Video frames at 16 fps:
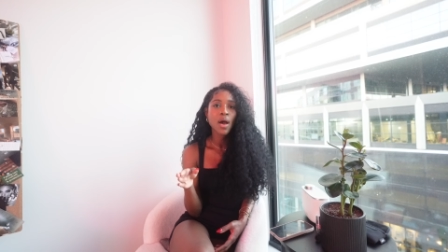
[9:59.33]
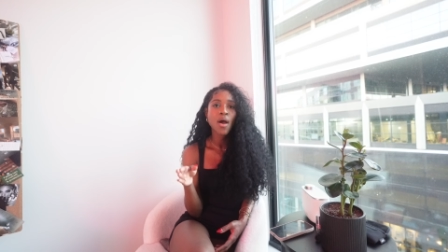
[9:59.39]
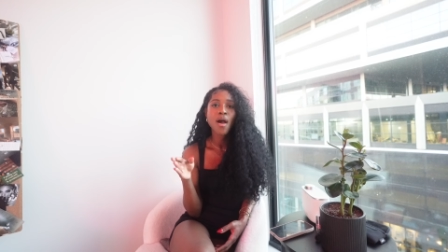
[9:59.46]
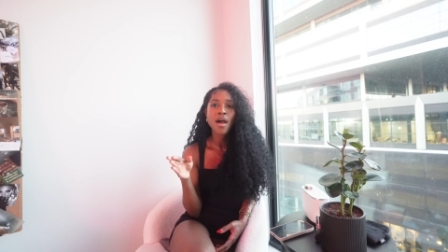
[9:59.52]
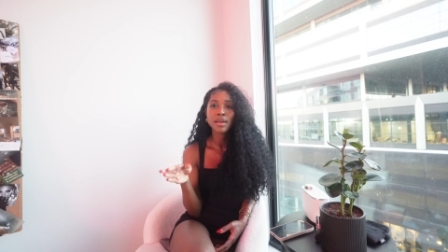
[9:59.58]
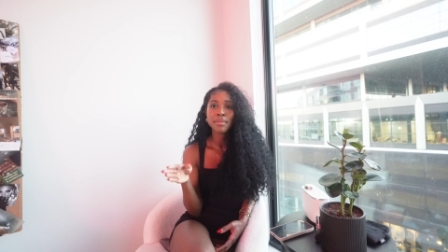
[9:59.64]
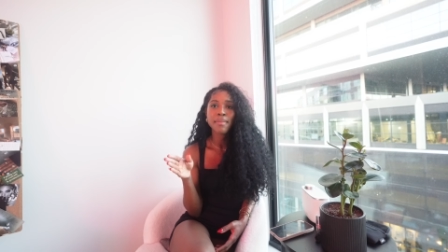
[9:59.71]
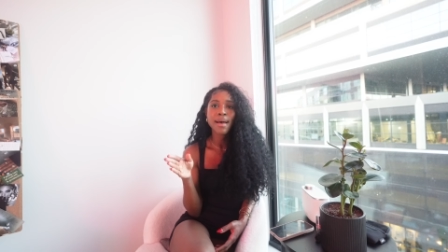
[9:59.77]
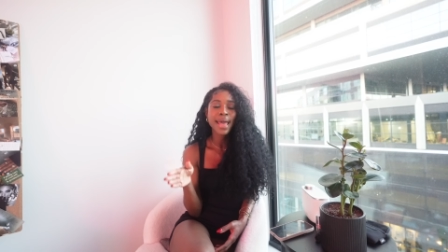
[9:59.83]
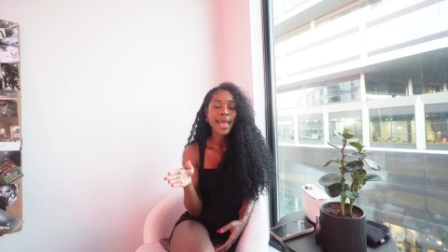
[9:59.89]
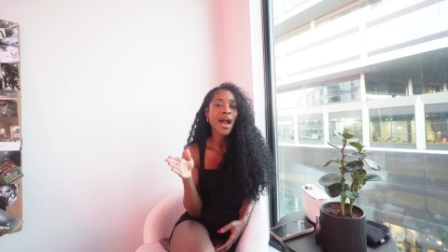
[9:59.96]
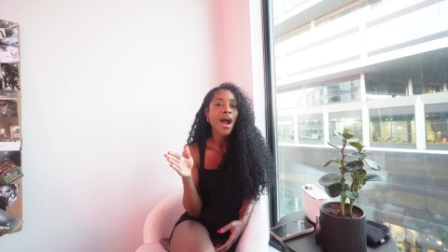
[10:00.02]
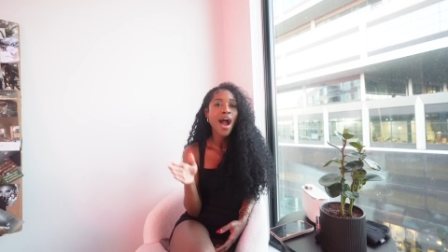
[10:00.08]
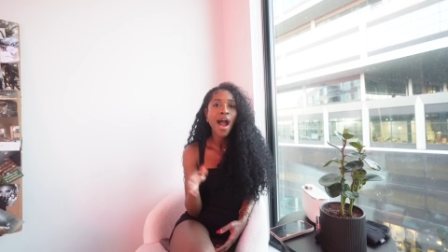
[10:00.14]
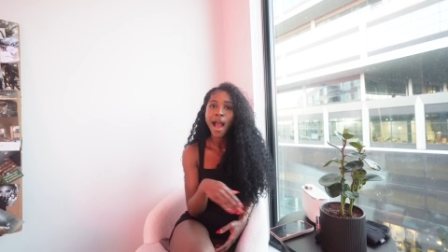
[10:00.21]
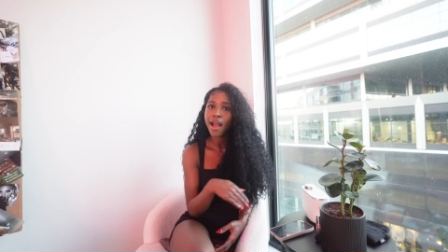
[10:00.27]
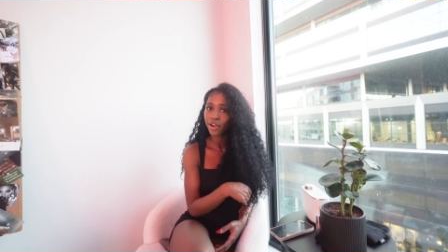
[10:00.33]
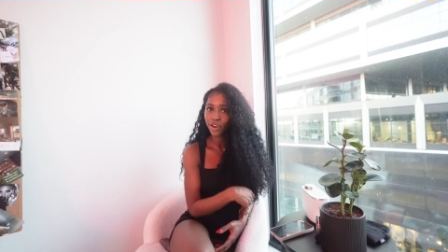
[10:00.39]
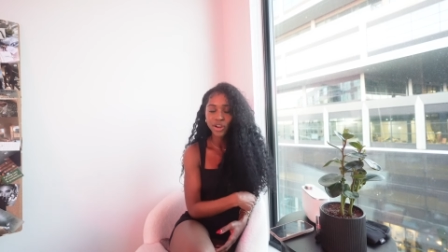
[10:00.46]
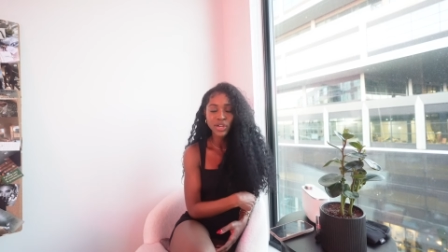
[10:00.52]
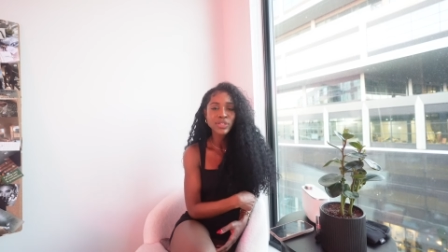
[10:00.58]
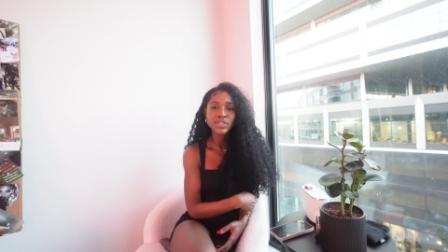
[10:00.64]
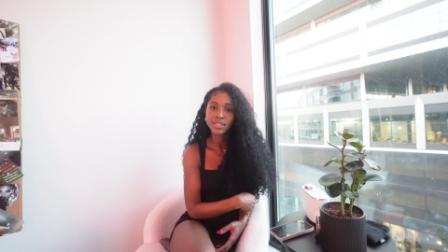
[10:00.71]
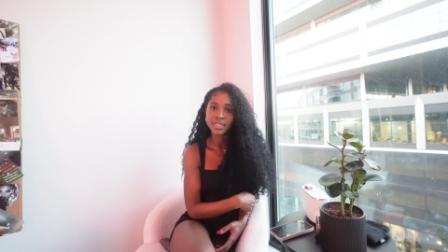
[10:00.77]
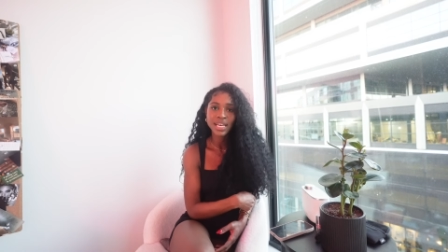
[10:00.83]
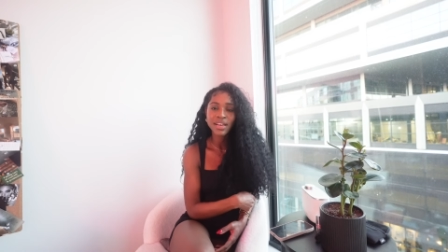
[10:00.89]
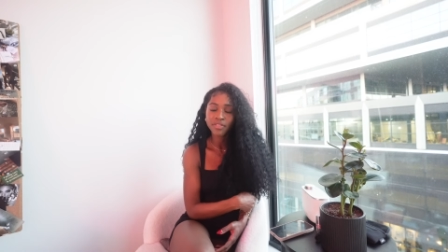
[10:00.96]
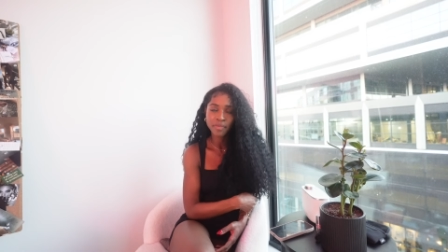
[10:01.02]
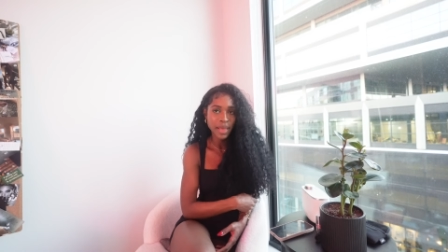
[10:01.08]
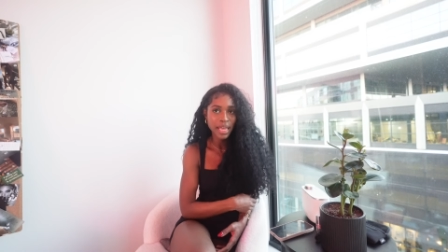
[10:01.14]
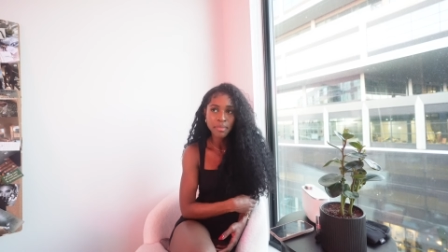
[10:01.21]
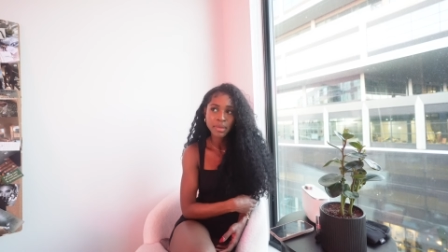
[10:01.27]
on my hot girl
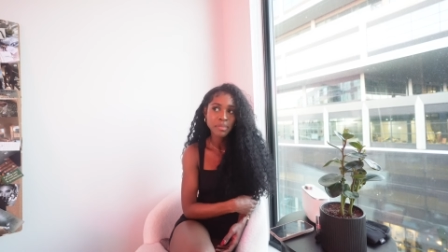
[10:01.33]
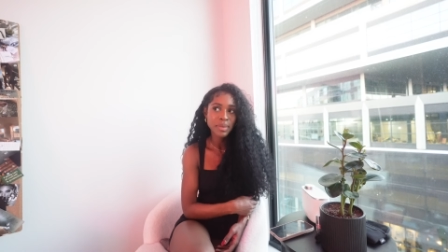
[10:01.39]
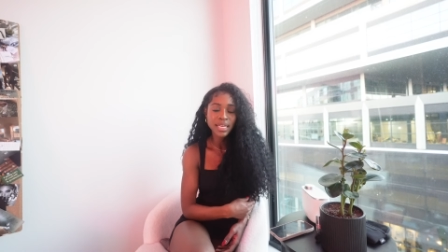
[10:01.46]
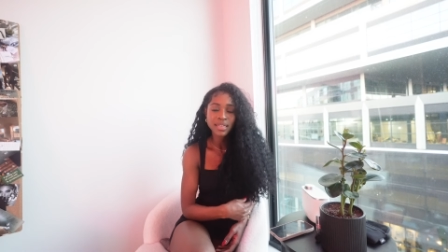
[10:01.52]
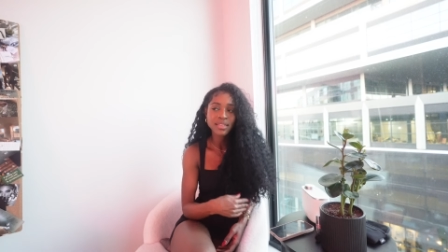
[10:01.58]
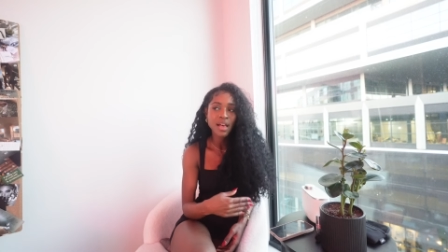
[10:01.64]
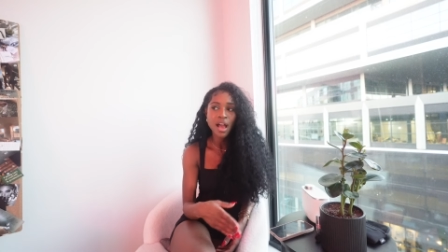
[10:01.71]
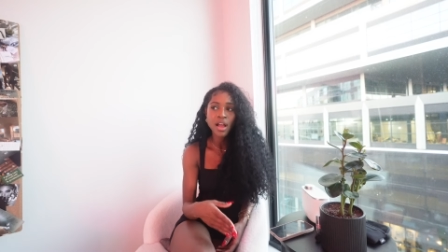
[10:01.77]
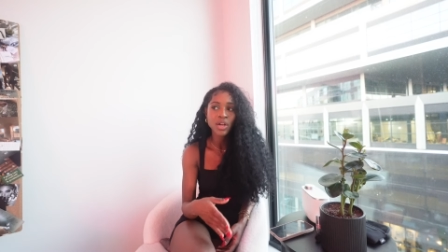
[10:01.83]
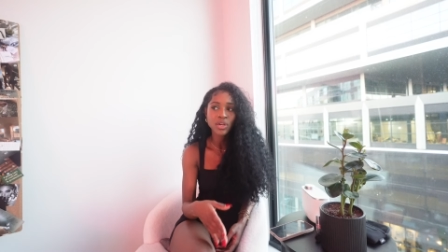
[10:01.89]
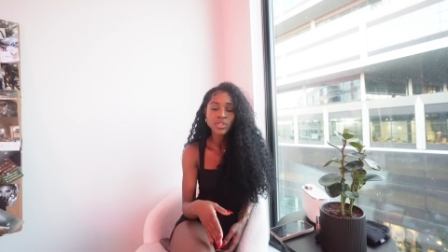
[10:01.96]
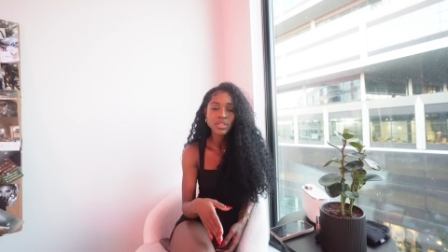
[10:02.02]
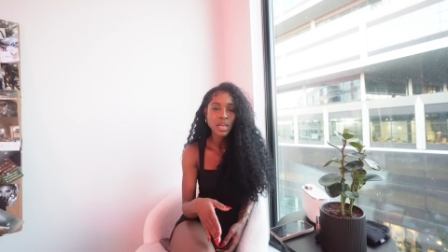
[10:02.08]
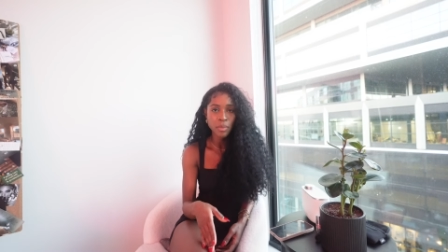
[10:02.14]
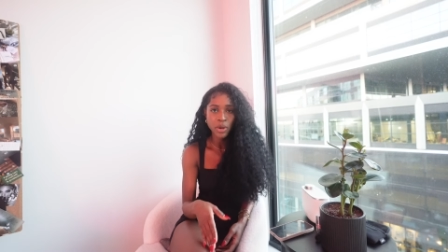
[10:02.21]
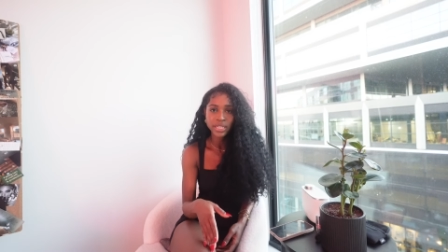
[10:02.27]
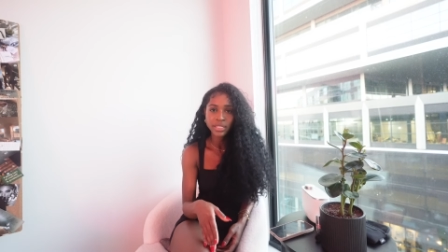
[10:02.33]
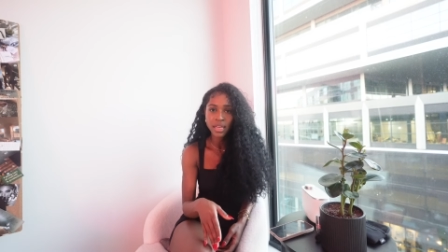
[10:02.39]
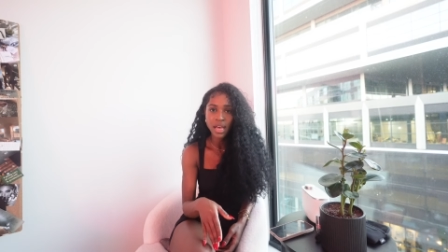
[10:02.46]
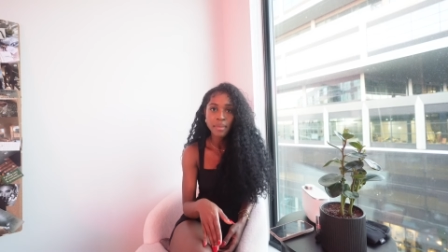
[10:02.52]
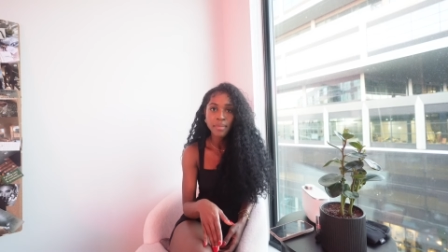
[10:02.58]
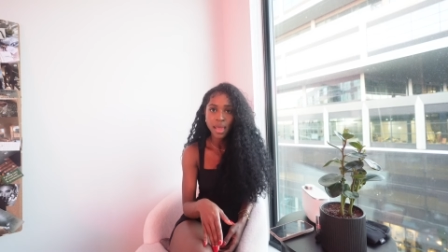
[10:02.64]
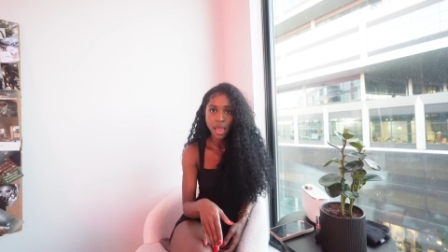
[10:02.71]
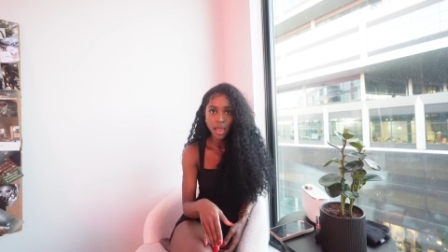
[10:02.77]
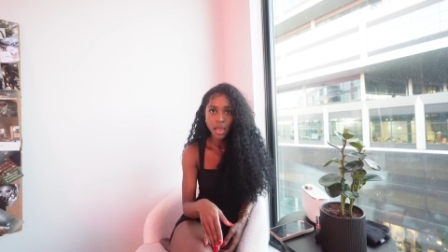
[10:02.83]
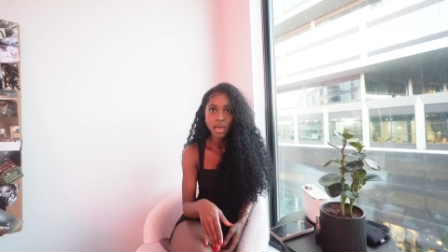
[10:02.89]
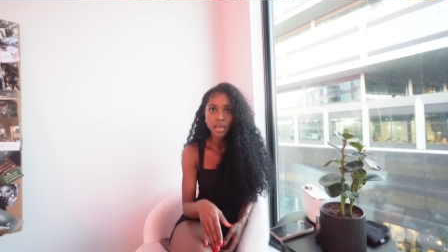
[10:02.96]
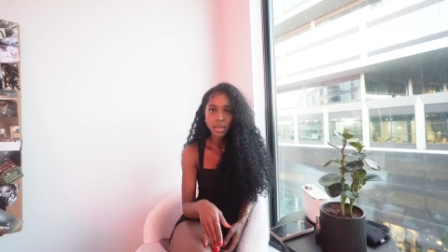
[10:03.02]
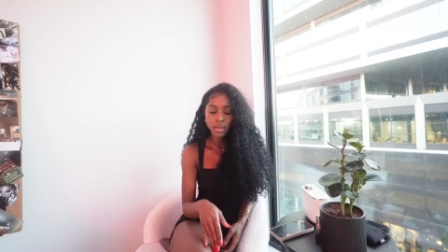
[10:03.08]
stuff, baby, because hot girl summer is coming